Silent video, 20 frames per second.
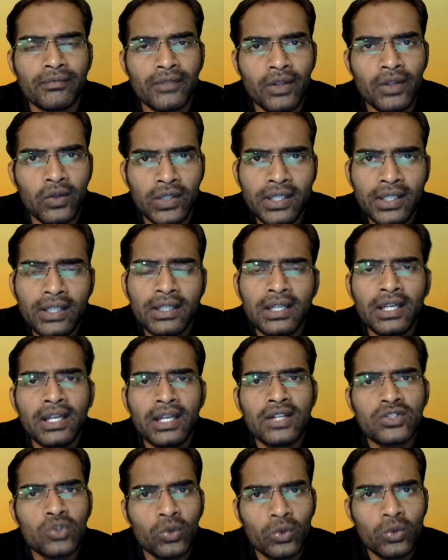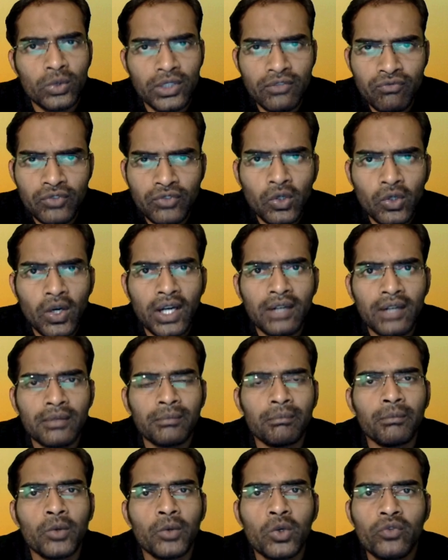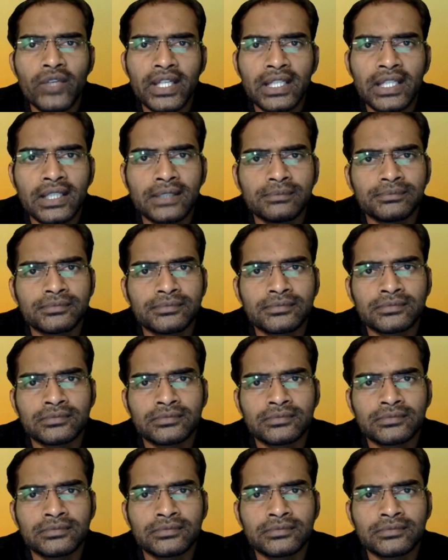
Okay, so if you are moving,